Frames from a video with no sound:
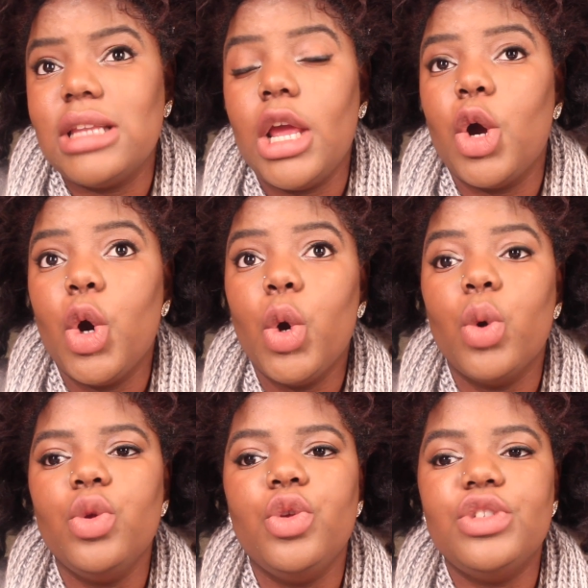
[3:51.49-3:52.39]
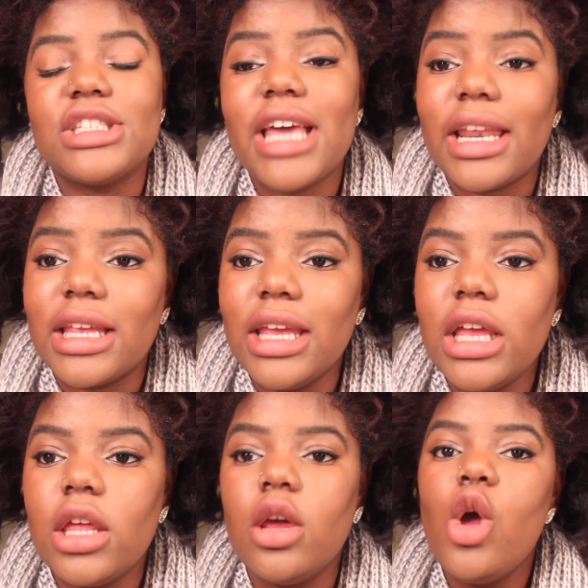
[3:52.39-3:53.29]
Like, oh, you just had a
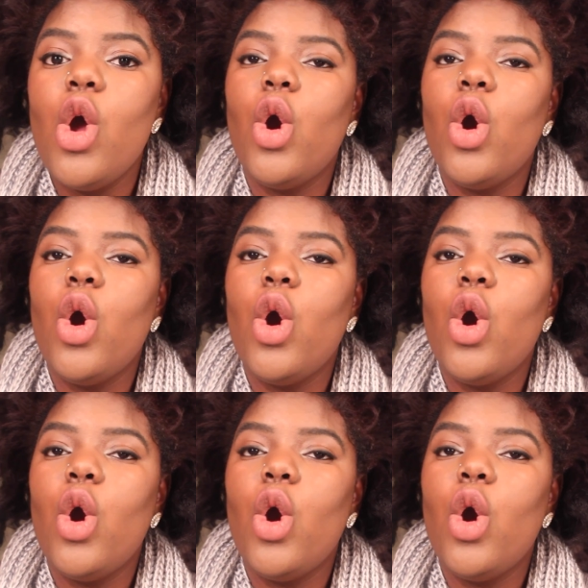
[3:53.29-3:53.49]
kid,